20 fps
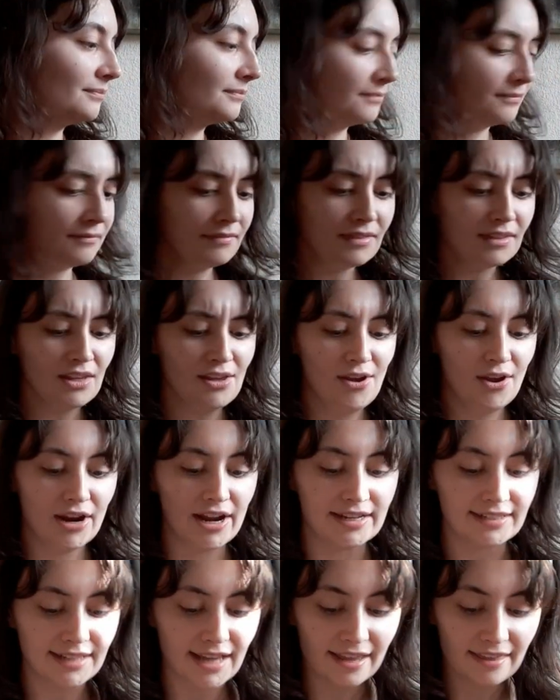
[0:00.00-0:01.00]
All
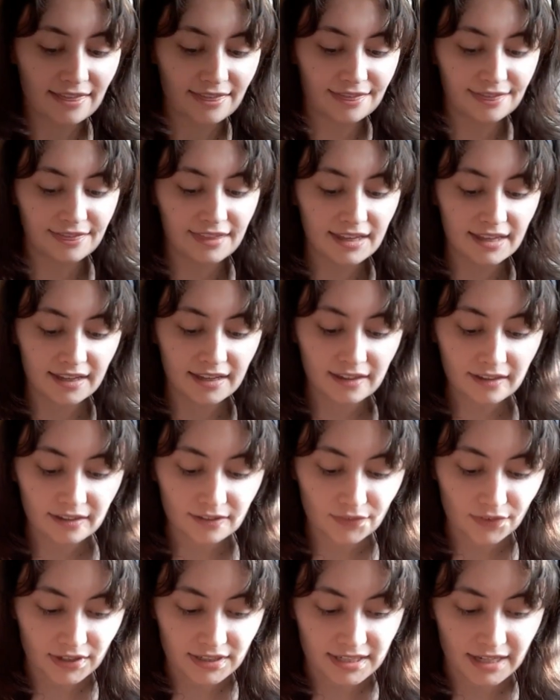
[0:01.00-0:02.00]
right, I think
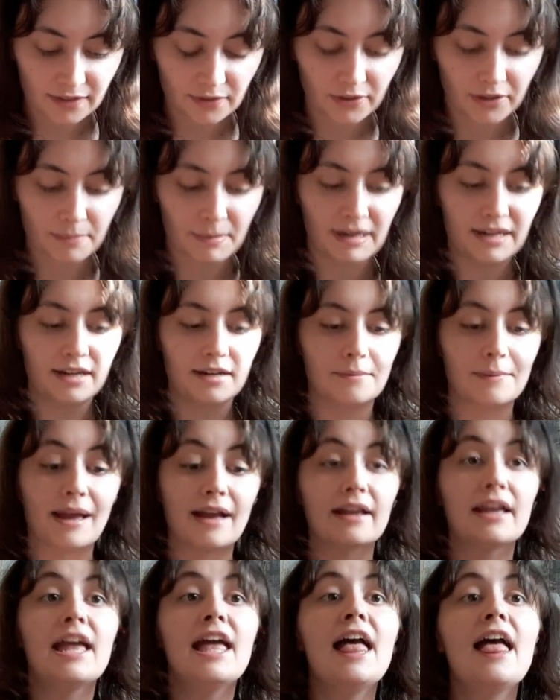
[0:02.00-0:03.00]
if I take a look at my knitting bag,